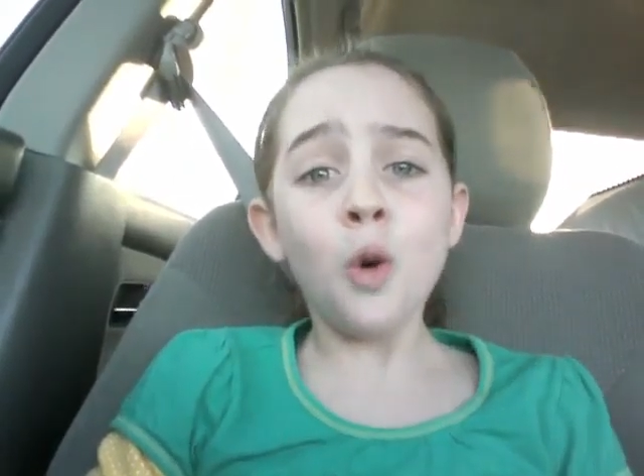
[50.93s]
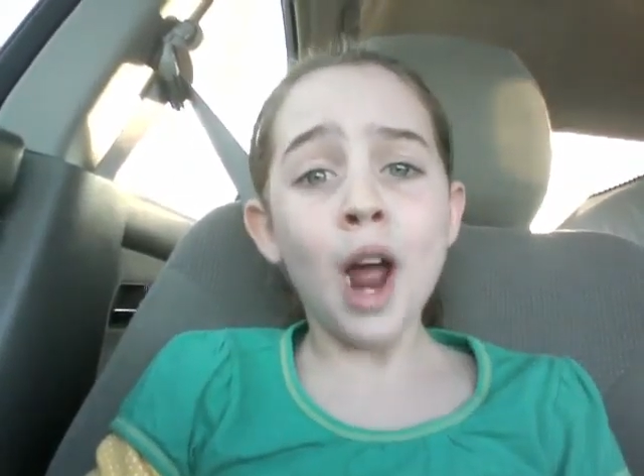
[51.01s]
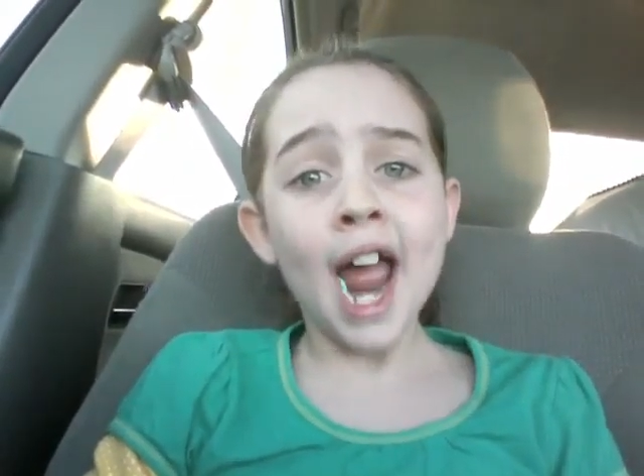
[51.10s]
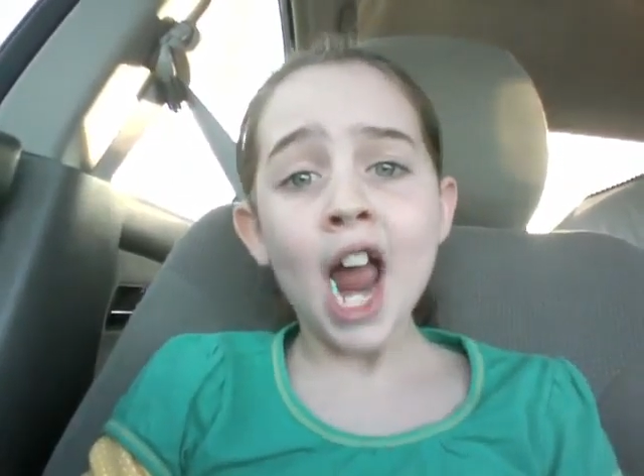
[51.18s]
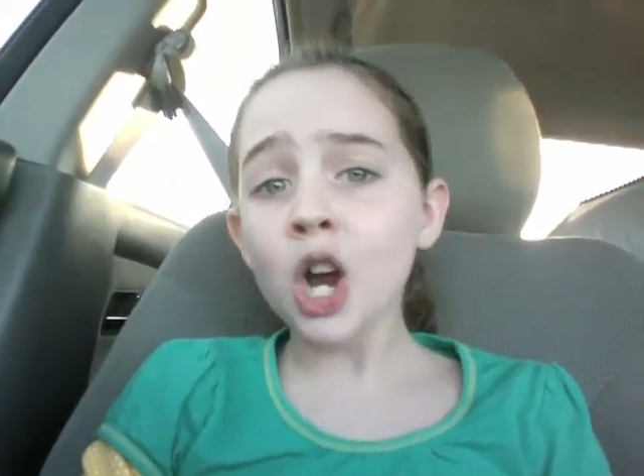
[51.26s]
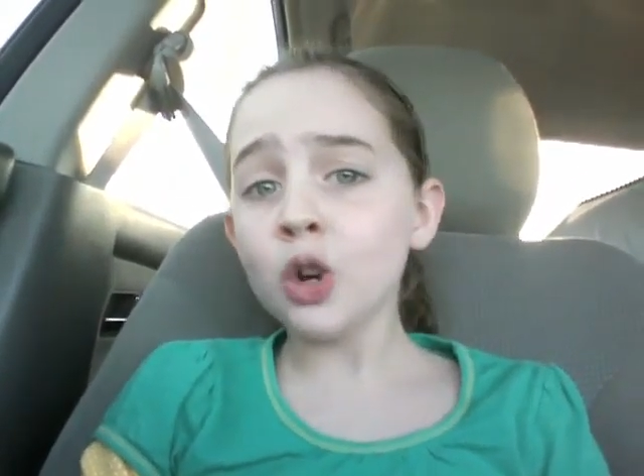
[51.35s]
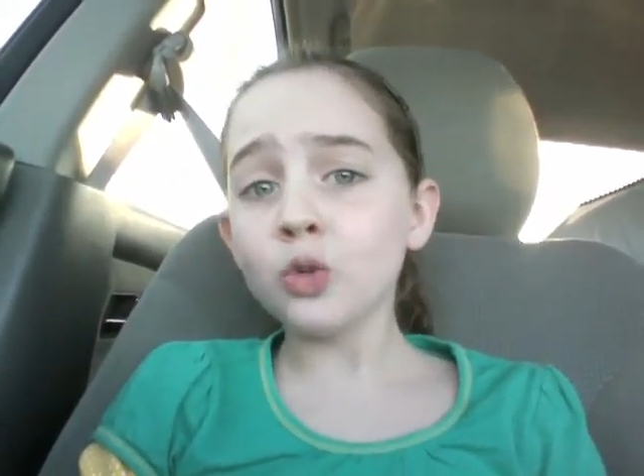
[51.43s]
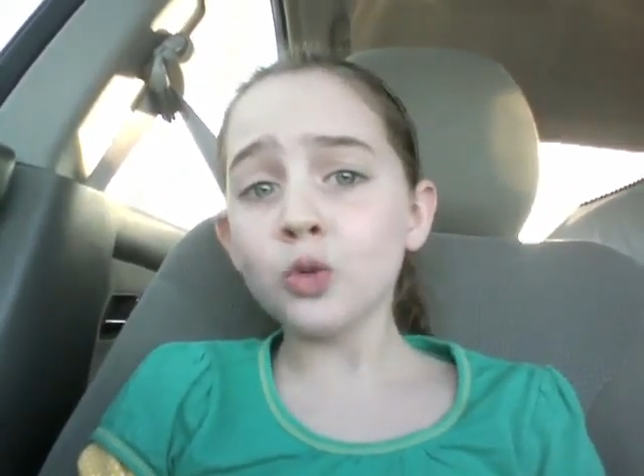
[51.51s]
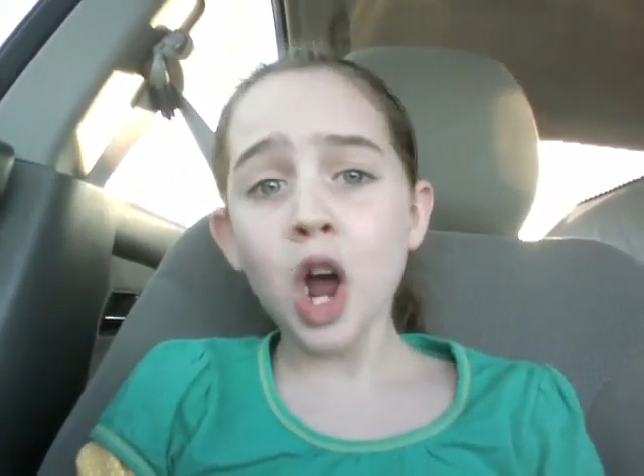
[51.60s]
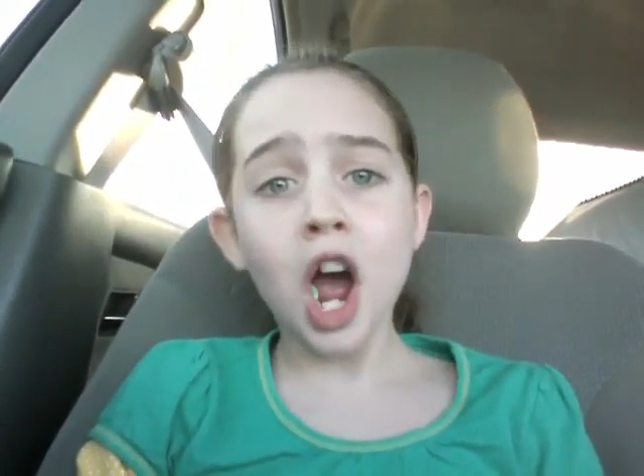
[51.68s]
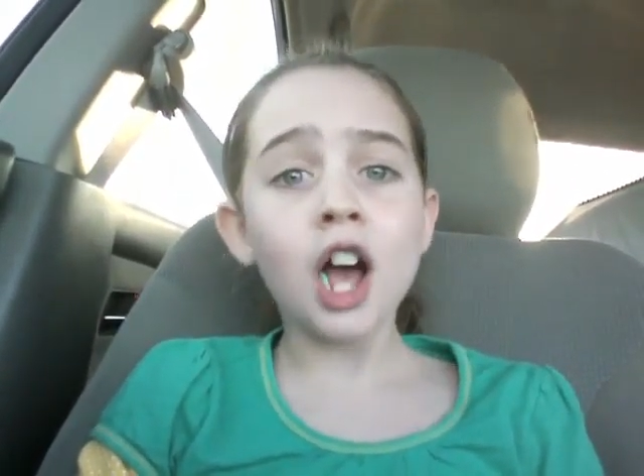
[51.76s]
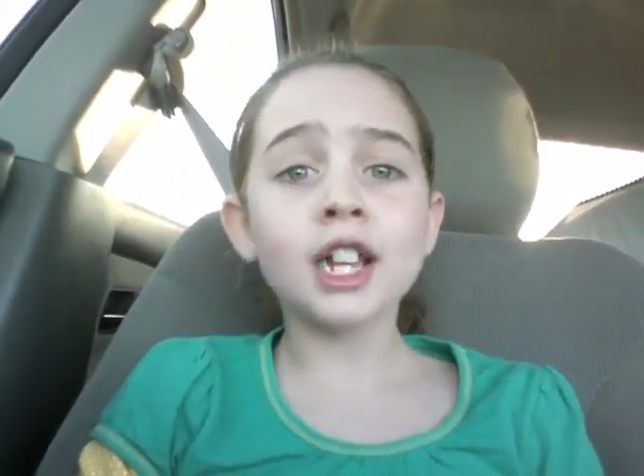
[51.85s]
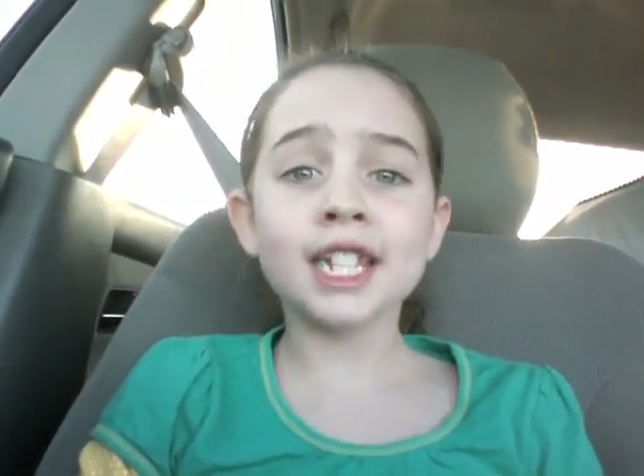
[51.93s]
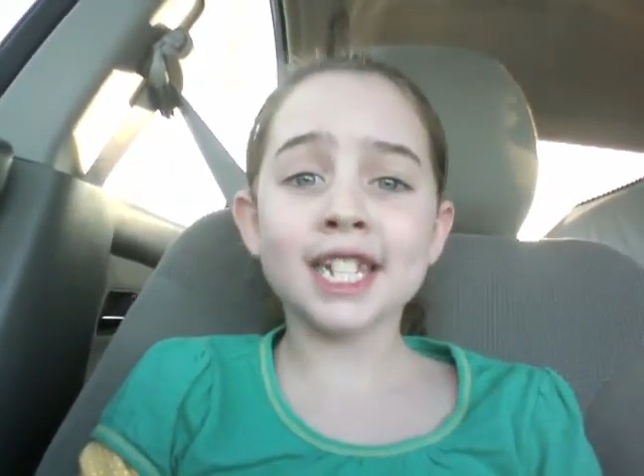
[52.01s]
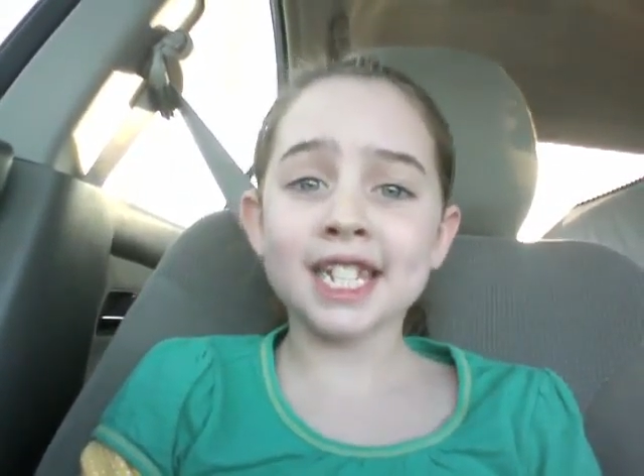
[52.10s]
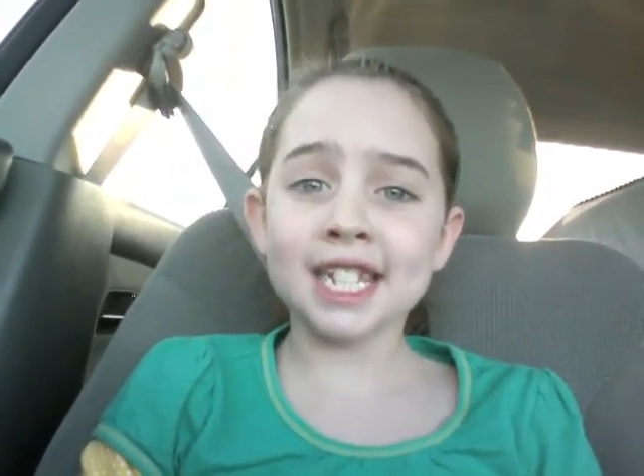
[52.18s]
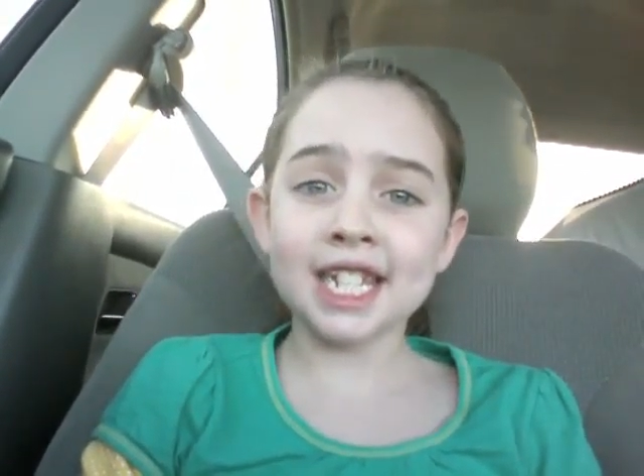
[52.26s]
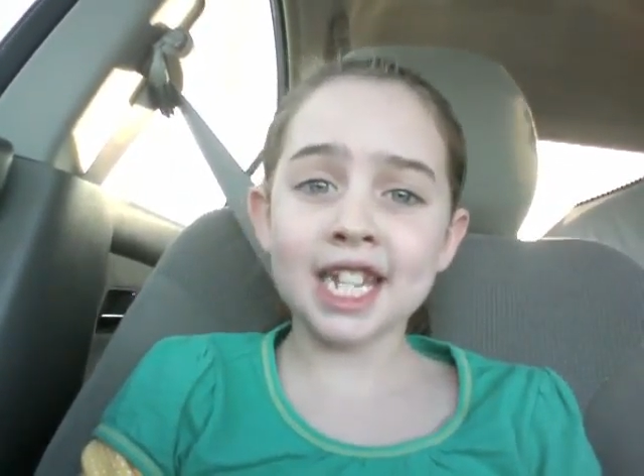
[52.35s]
We're
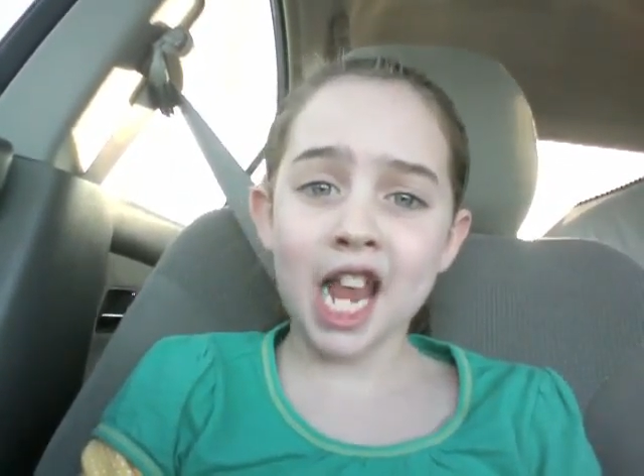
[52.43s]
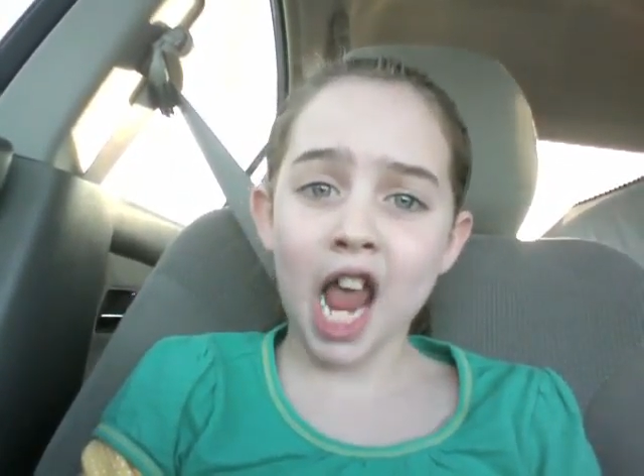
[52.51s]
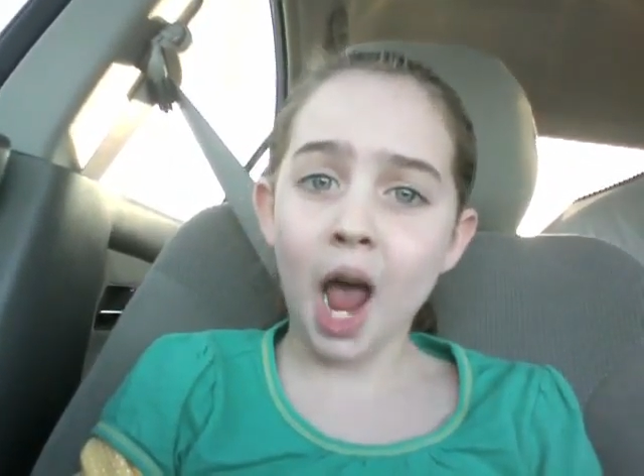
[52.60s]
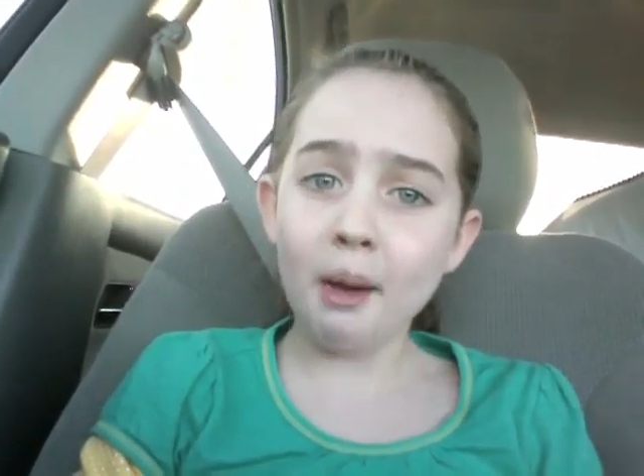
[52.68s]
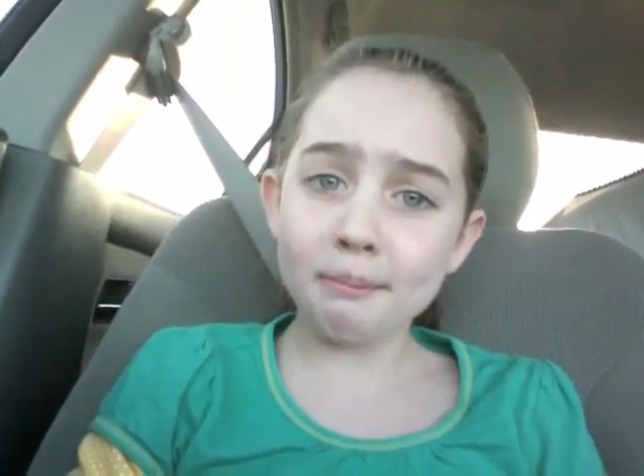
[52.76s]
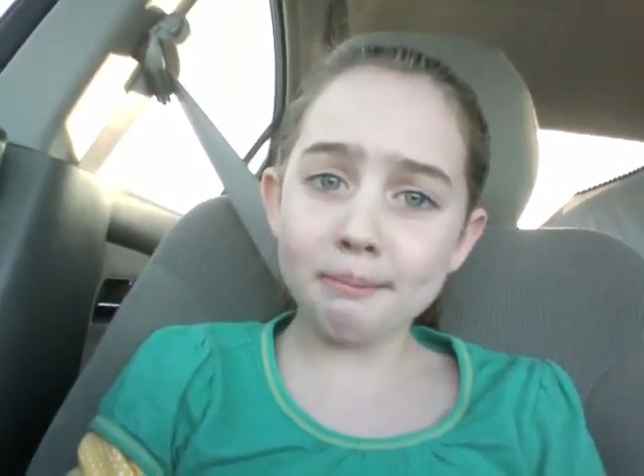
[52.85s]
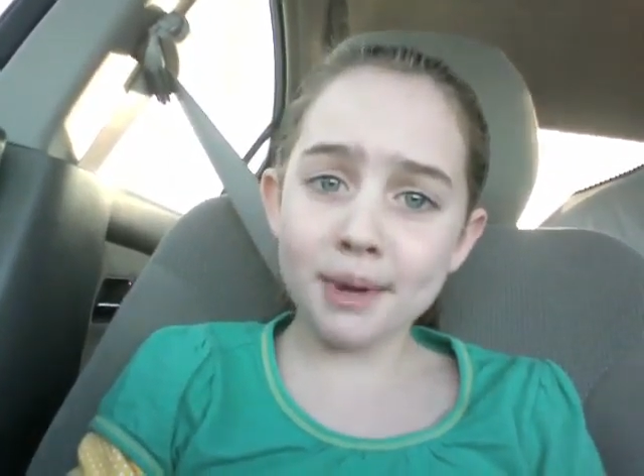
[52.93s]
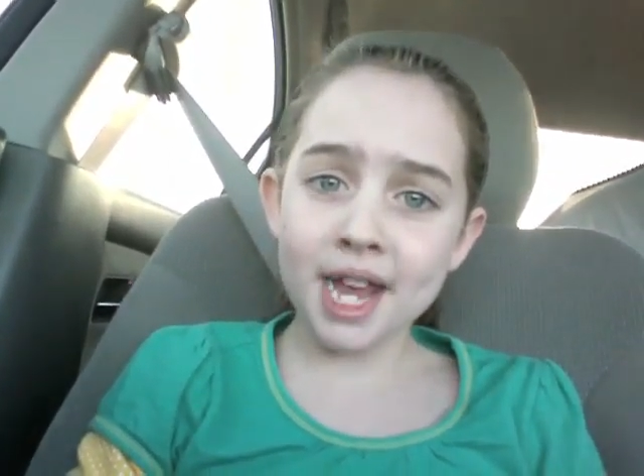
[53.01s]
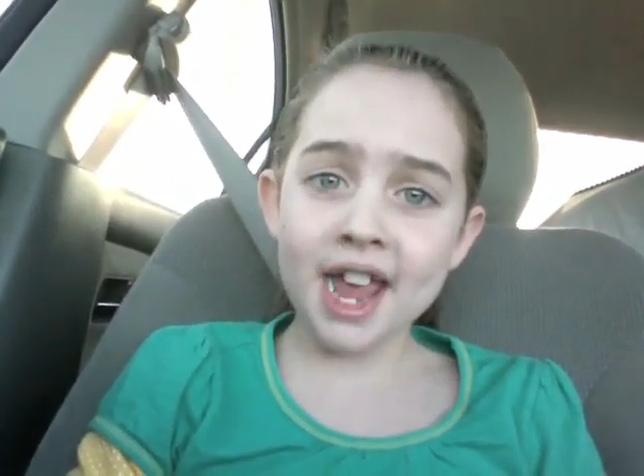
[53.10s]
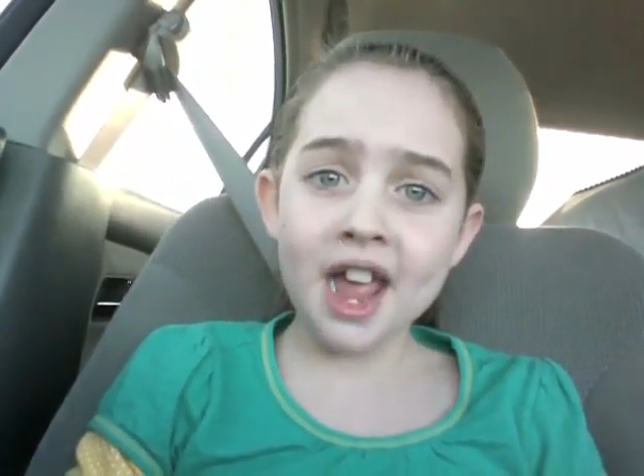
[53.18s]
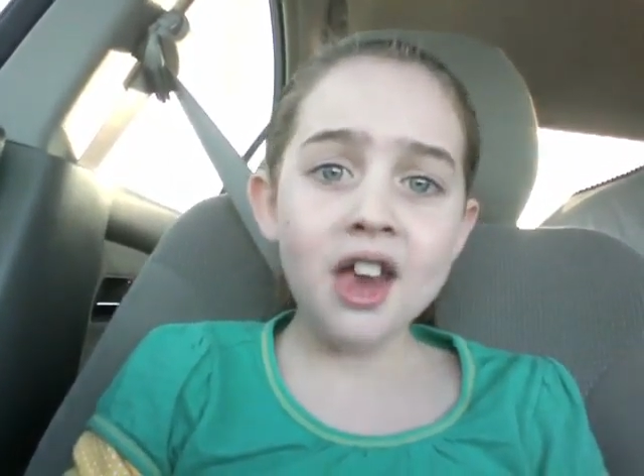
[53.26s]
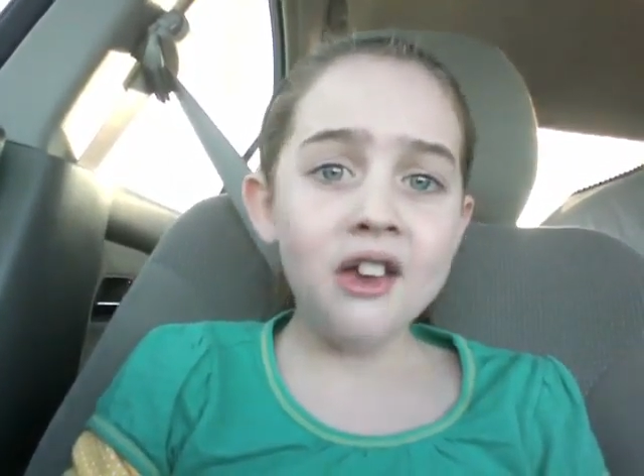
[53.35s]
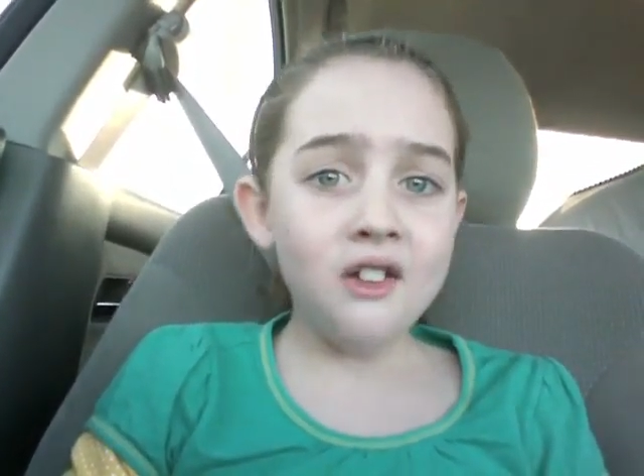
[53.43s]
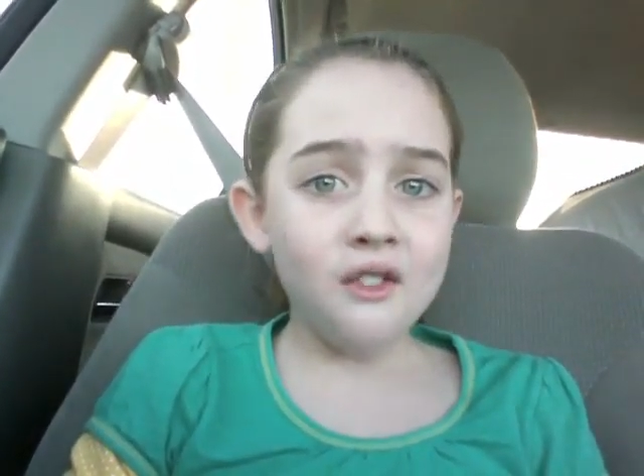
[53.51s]
a sappy